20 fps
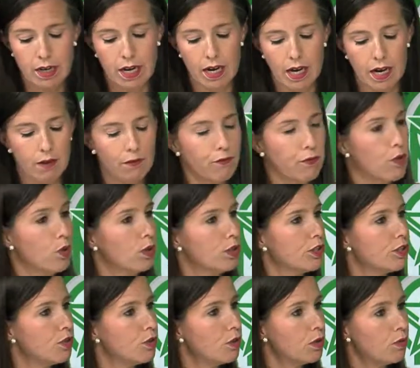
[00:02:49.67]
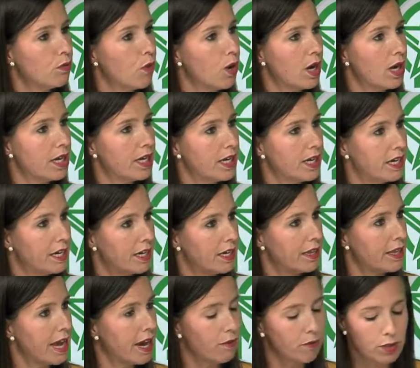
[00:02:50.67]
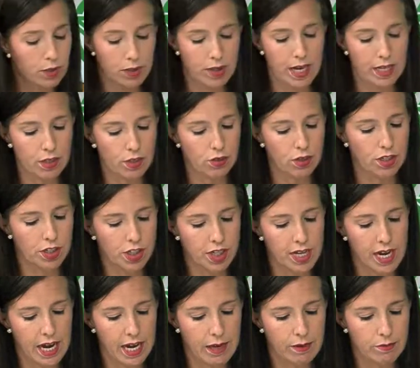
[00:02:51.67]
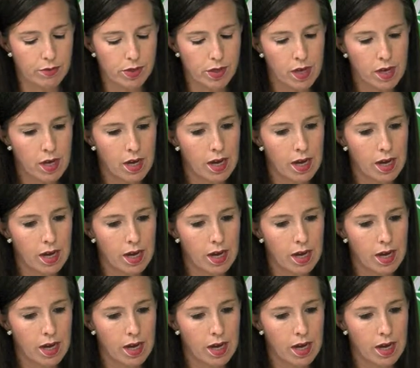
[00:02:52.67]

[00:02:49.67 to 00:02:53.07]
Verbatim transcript: uh, four, two, and one in, in that that stretch of games,